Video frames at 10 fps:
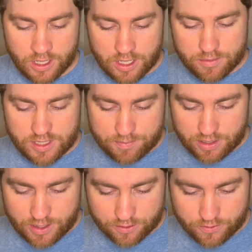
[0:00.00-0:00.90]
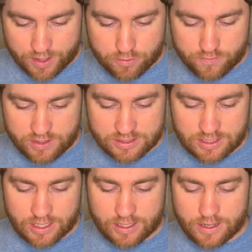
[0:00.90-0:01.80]
but they put out great movies
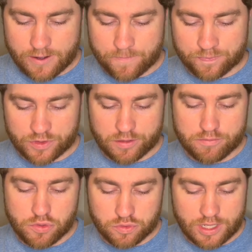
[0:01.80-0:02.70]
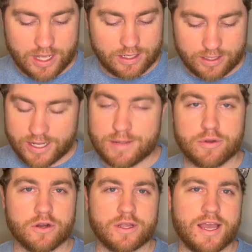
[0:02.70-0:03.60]
like um, Moonlight,
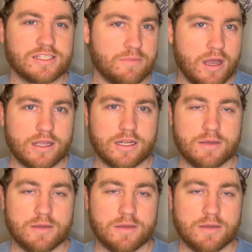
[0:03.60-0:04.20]
Ladybird, Ex Machina.